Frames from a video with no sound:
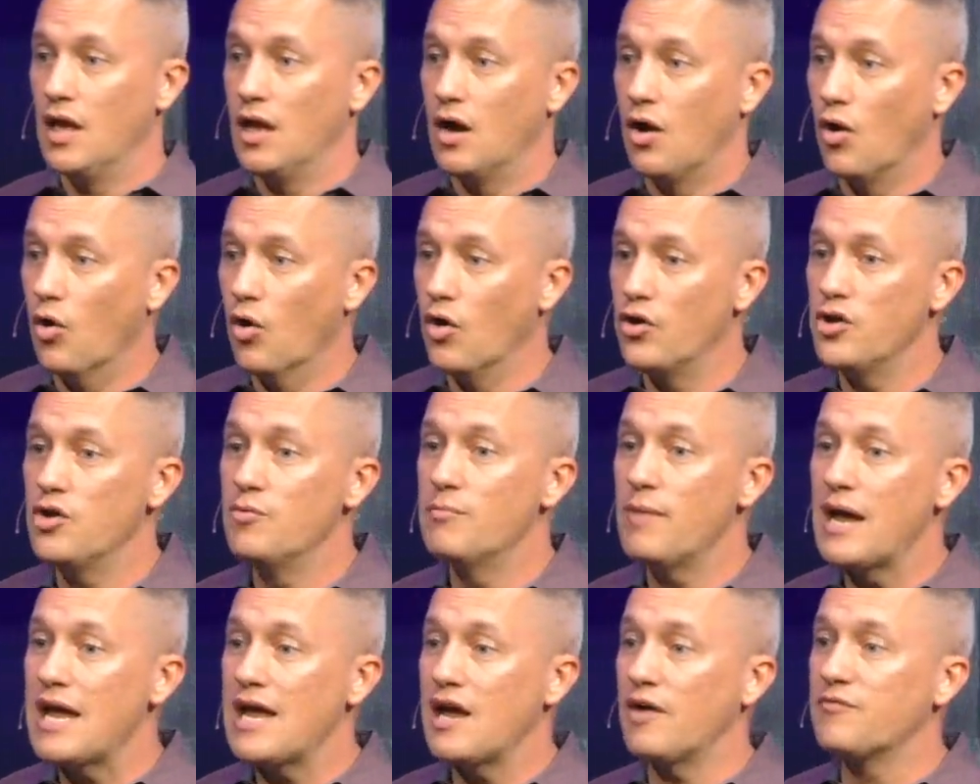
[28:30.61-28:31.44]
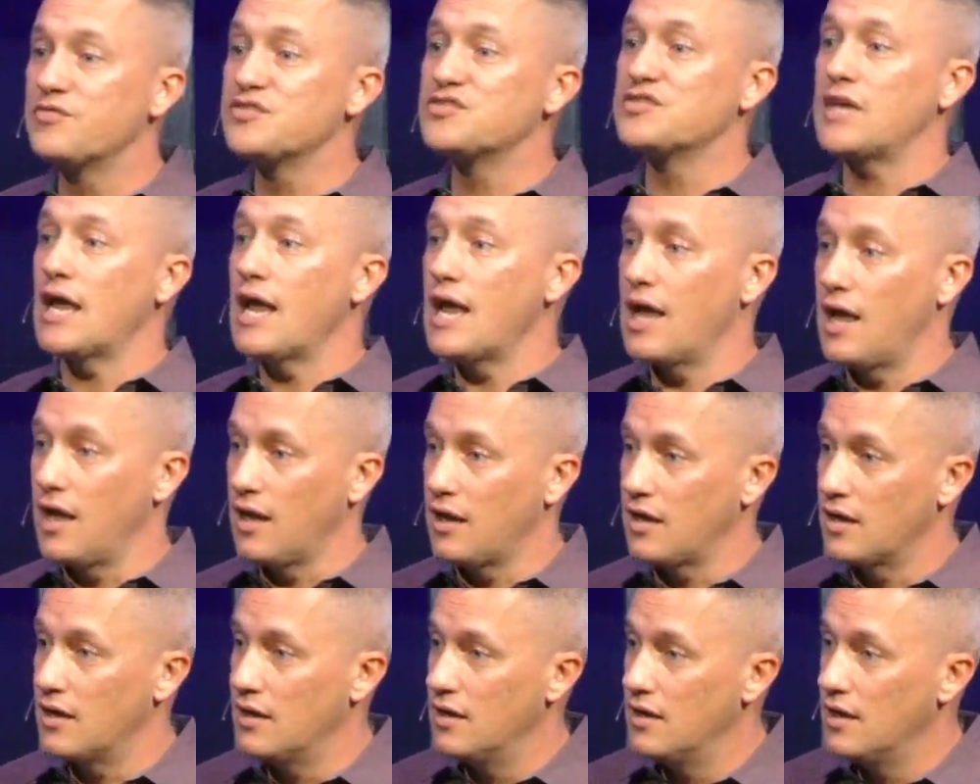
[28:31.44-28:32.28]
Or you may have
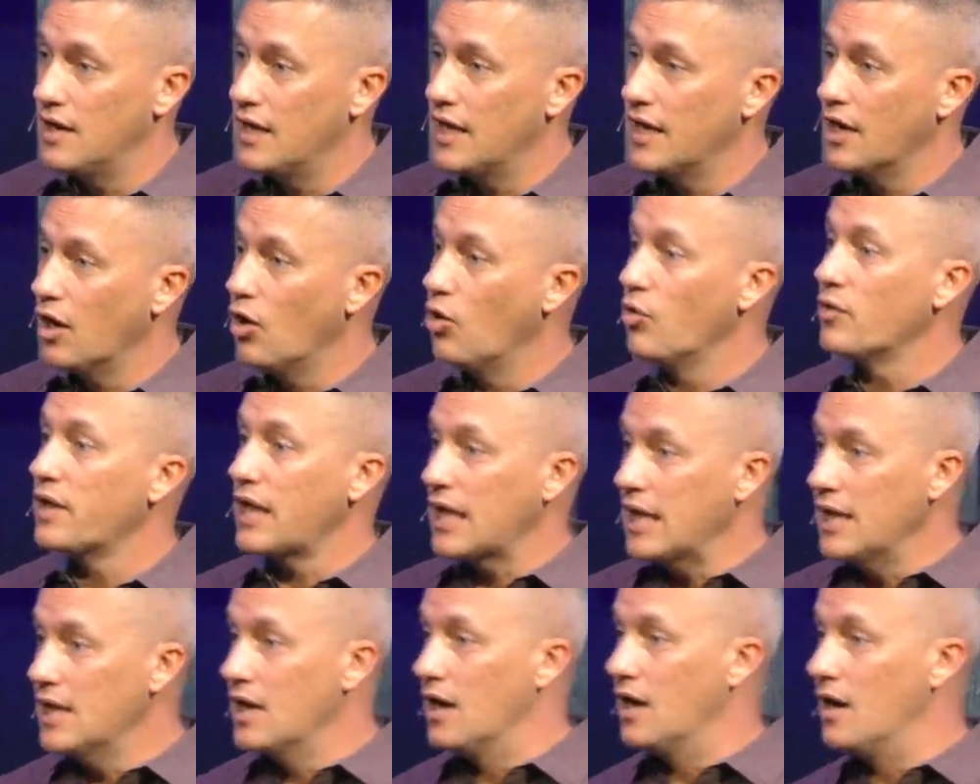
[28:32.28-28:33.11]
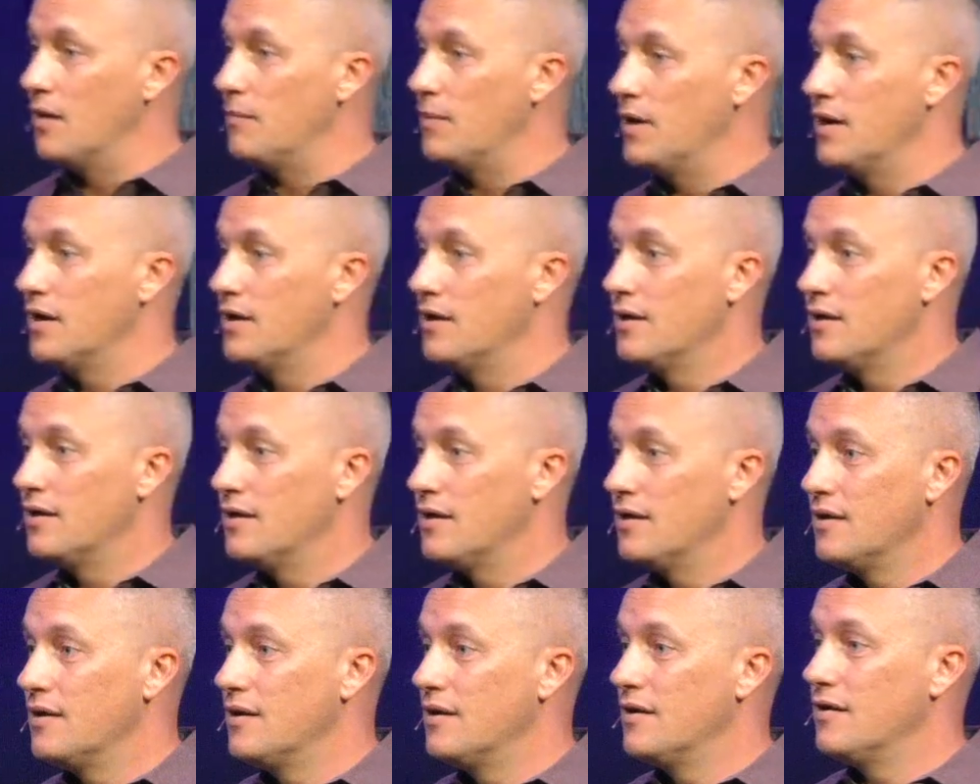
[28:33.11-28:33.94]
sang an old hymn
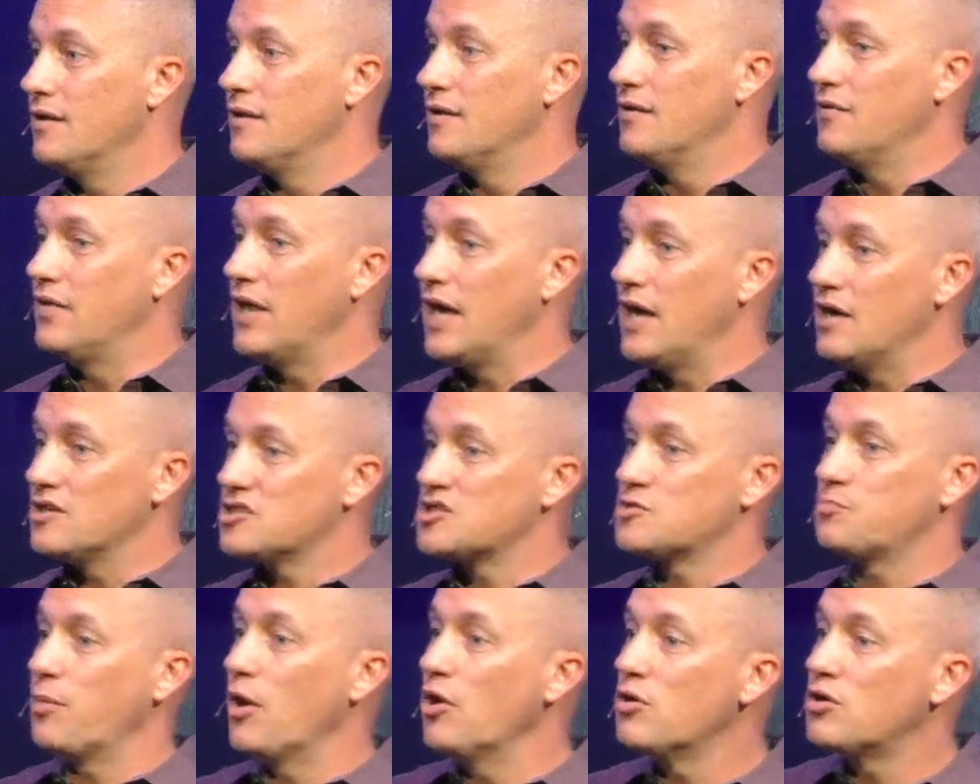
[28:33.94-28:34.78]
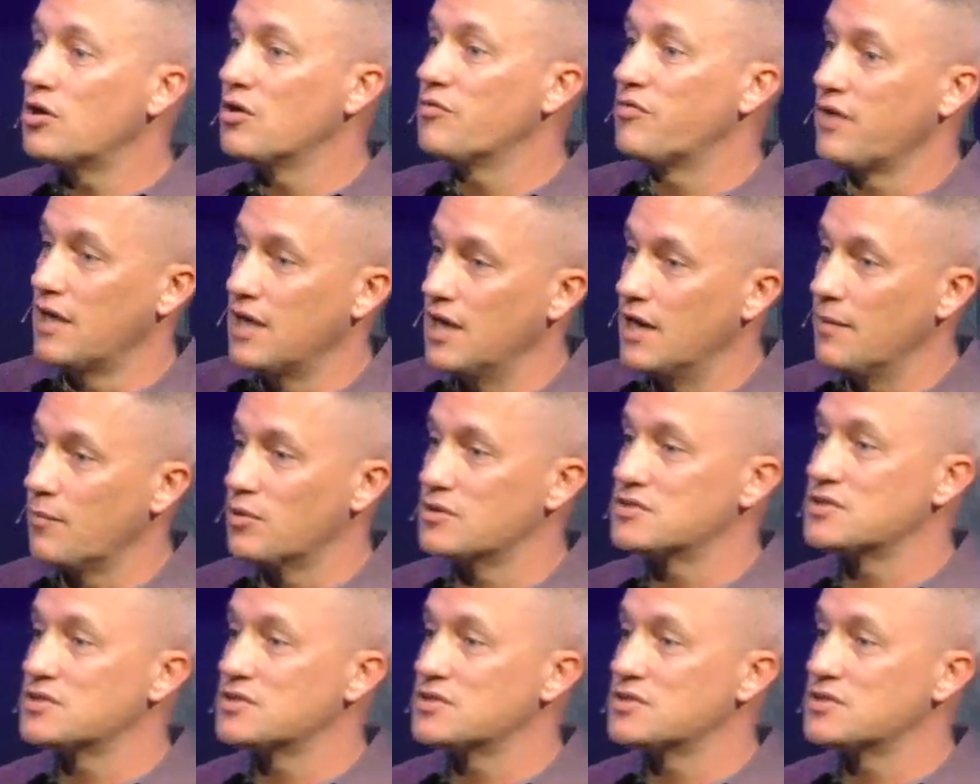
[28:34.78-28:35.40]
that spoke of him or